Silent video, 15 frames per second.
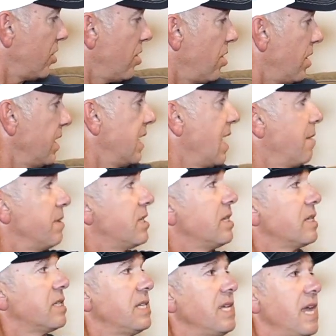on the Gamma
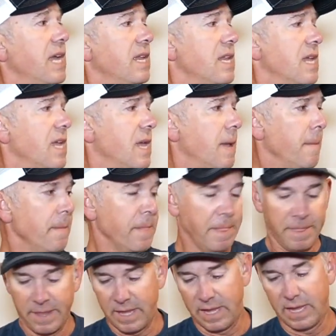68,
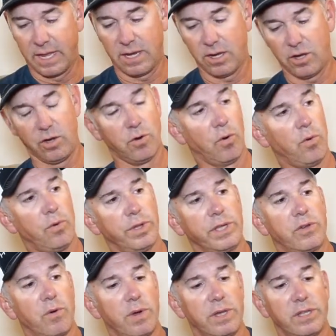and you're only
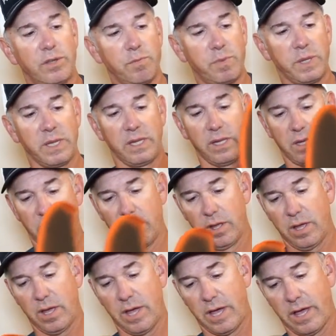going to be
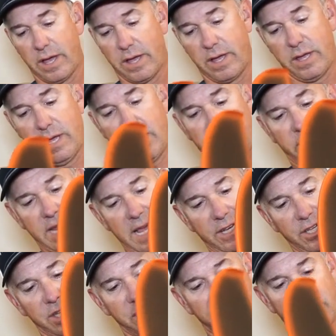
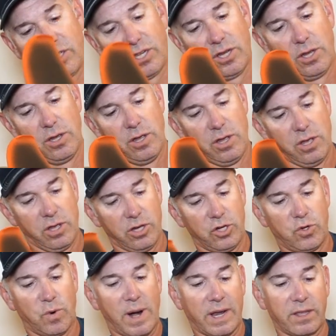attaching this
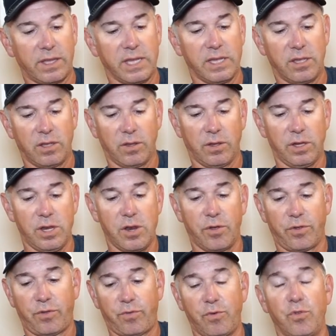directly, you
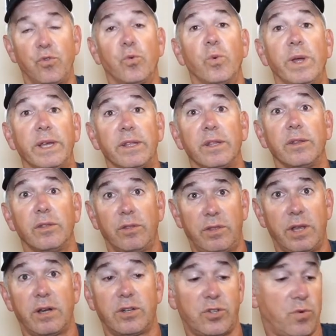know, through the wing
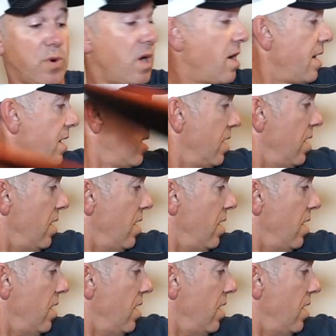there to ride.